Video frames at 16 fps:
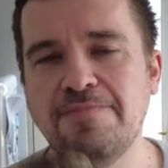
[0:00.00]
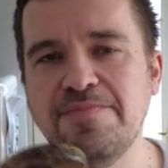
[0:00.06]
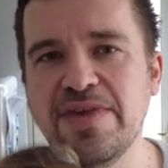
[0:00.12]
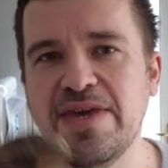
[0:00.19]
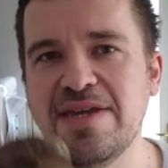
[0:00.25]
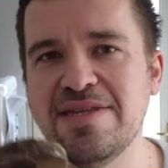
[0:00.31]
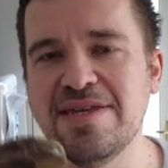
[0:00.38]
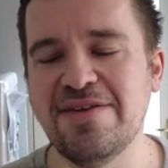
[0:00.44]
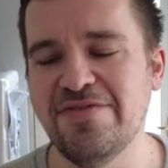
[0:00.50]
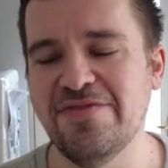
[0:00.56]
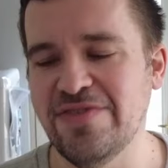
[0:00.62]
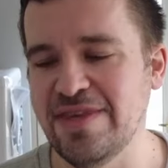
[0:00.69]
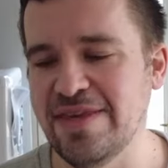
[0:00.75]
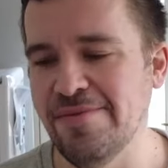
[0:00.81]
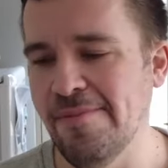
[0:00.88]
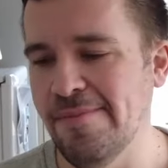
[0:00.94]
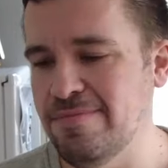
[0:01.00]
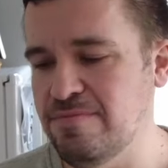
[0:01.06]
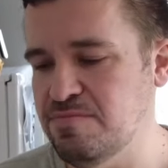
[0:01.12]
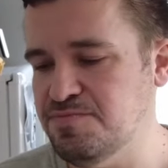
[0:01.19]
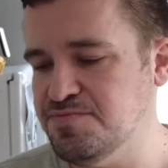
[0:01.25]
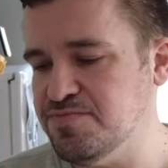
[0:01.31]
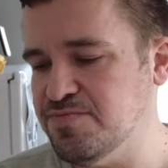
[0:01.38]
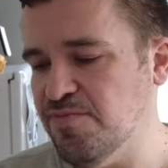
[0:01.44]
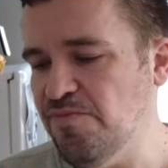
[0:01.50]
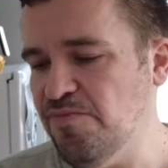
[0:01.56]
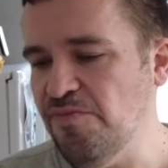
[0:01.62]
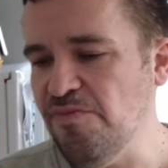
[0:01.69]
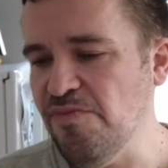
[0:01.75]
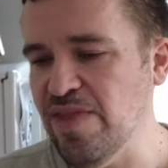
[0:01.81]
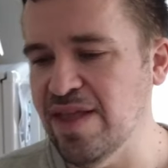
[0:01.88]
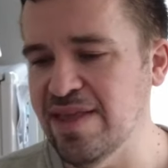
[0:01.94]
Yeah, definitely.
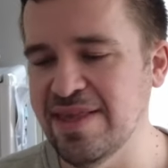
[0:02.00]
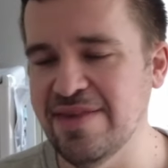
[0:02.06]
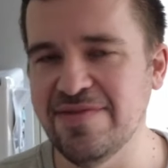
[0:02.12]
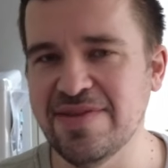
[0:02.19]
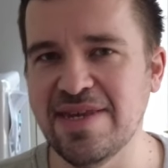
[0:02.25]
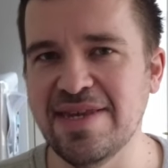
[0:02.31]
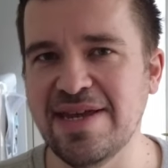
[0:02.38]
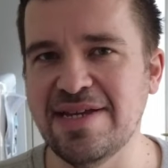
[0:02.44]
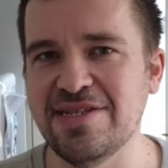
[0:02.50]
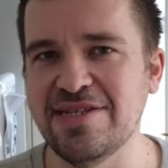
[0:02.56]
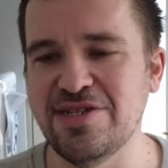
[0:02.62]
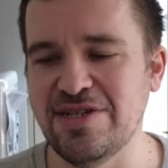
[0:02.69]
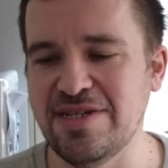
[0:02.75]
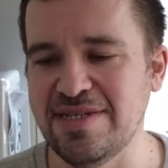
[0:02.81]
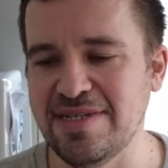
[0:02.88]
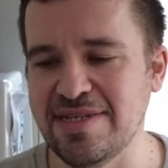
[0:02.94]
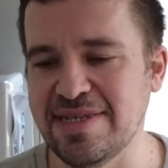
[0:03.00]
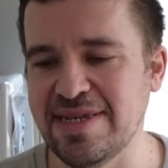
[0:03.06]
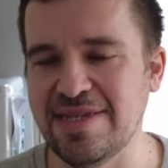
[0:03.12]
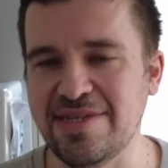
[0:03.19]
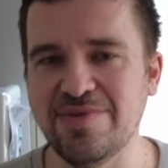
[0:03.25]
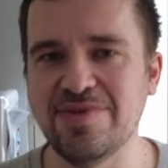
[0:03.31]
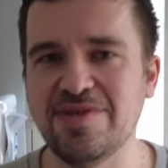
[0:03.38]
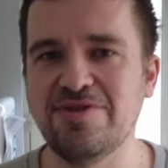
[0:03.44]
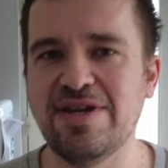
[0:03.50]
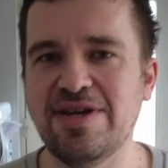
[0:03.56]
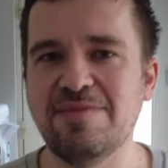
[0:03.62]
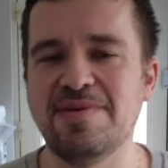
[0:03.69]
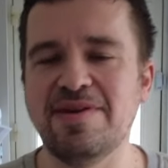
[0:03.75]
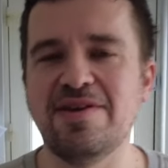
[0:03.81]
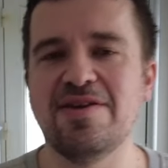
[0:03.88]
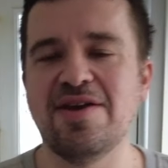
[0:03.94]
Gives it a nice cheesy taste. Do you want to try a
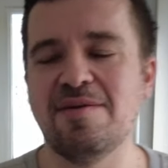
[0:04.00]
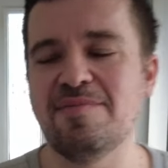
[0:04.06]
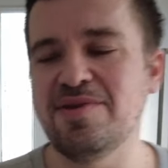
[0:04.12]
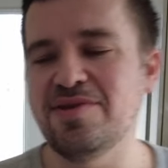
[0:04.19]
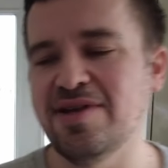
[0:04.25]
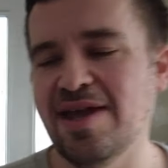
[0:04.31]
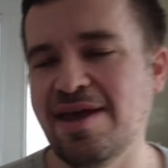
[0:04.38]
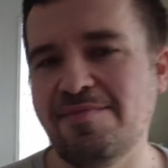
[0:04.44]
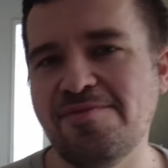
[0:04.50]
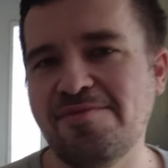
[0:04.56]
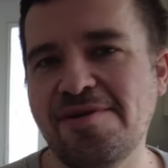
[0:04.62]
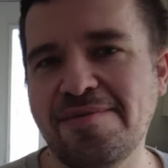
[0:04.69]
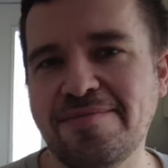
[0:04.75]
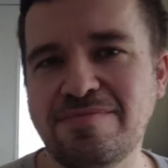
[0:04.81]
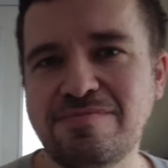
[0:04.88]
bit of your cabbage on camera?